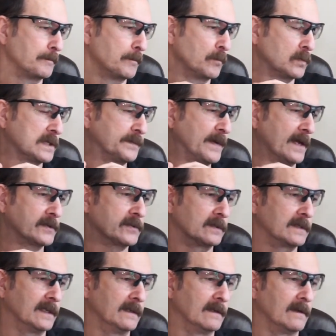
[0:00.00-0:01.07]

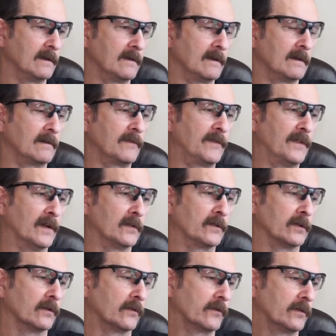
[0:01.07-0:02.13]
Specialty
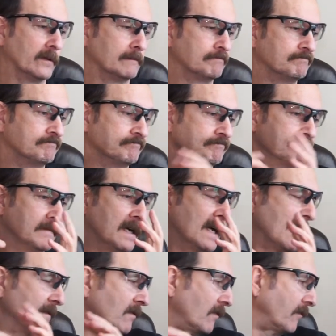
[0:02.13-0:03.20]
filters. I
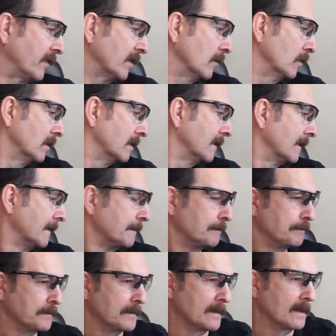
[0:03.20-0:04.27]
have a few.
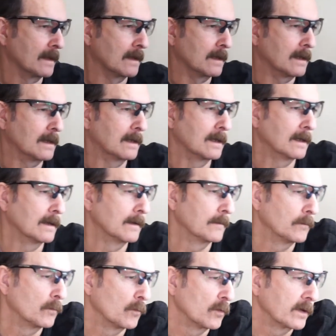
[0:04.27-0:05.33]

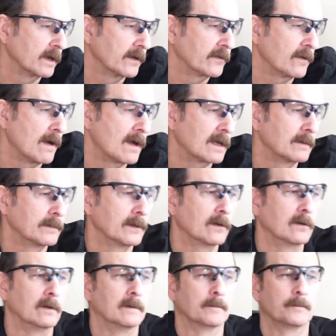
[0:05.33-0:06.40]
We're going to talk about